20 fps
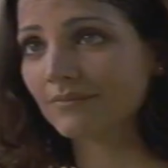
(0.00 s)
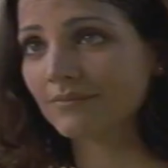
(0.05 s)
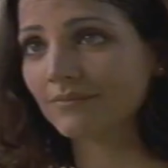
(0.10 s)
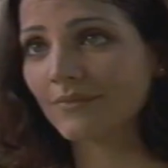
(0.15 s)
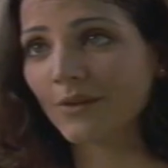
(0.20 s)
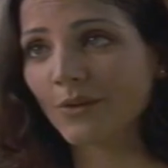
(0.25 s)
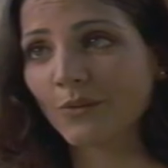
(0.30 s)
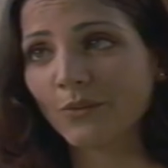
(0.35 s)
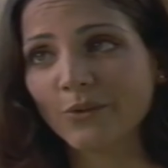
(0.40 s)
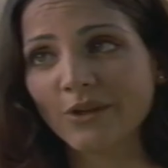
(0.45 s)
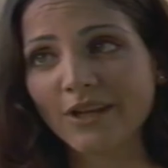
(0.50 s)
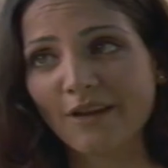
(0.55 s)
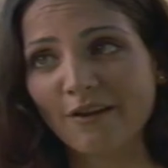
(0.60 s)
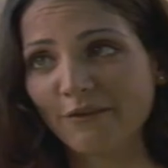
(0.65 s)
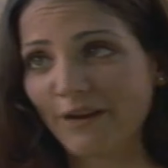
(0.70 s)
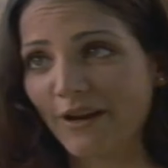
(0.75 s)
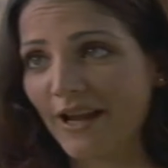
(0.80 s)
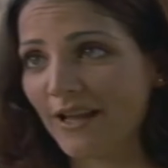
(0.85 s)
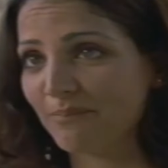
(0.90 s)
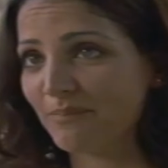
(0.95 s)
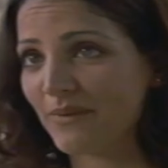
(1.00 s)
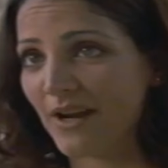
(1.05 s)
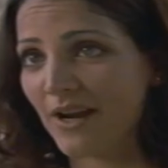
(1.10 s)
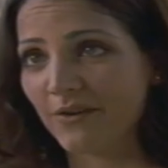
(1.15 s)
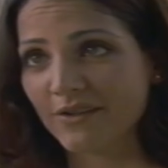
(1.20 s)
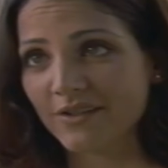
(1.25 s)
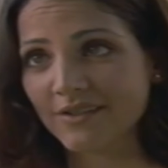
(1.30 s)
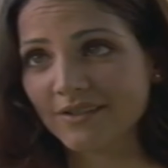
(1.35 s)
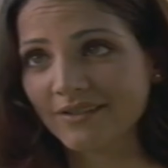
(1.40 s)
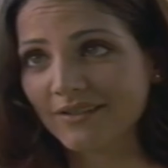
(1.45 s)
throughout the movie
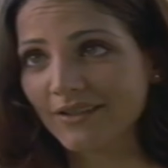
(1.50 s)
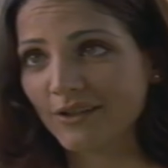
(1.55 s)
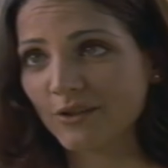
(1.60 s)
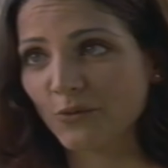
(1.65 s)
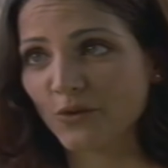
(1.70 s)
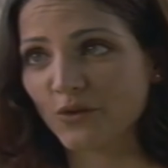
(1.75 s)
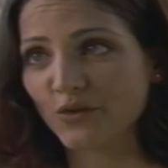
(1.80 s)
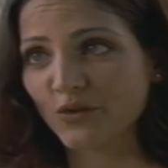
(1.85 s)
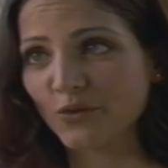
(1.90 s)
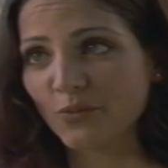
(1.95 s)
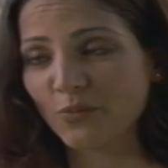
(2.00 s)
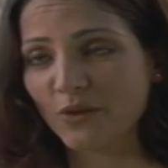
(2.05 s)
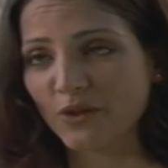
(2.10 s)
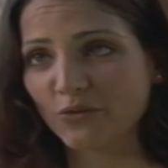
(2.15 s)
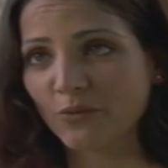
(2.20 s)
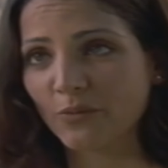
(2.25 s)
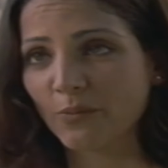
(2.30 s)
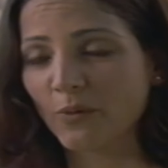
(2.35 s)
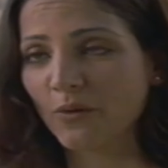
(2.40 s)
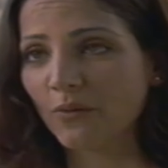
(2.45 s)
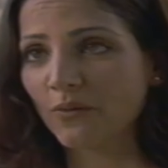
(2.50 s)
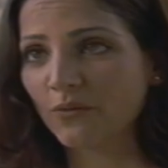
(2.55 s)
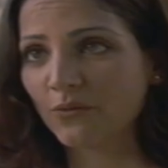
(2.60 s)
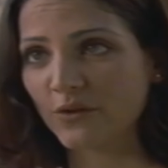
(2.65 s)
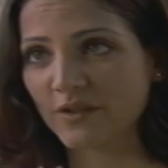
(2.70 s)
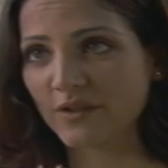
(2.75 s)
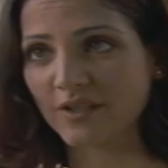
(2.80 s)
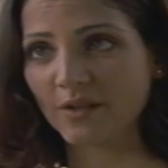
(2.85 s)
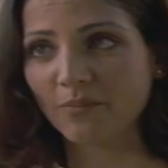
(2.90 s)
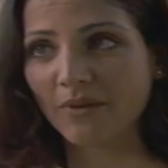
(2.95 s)
is not only completely
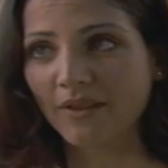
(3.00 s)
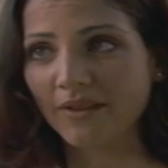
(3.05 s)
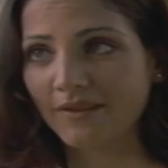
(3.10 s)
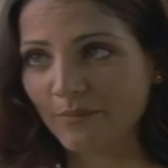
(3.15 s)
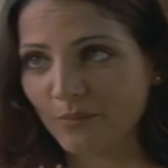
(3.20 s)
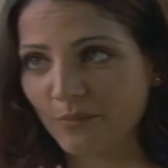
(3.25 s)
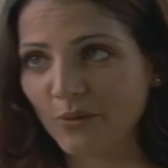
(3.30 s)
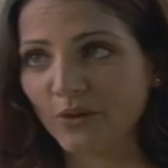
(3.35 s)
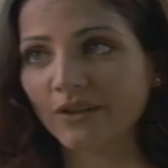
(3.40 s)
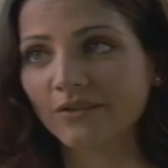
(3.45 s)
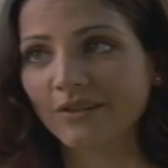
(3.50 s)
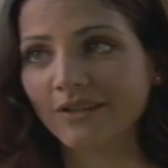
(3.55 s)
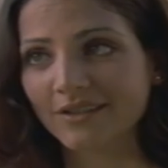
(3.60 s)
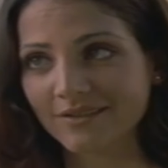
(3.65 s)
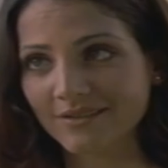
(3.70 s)
pointless, but also